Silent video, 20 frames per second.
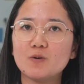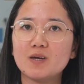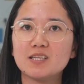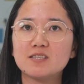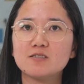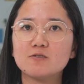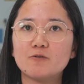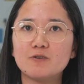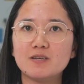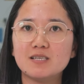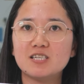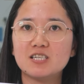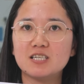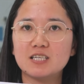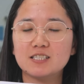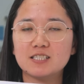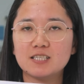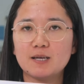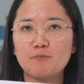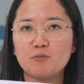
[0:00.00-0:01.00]
its
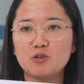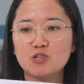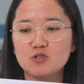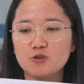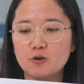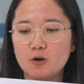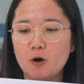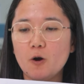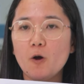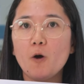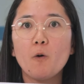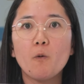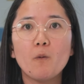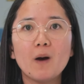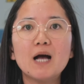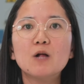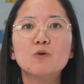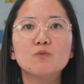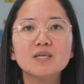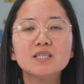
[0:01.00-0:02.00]
original temperature.
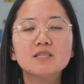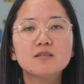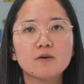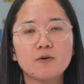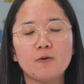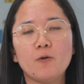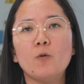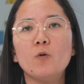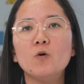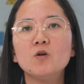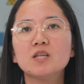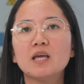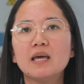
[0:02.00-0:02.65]
While with cold,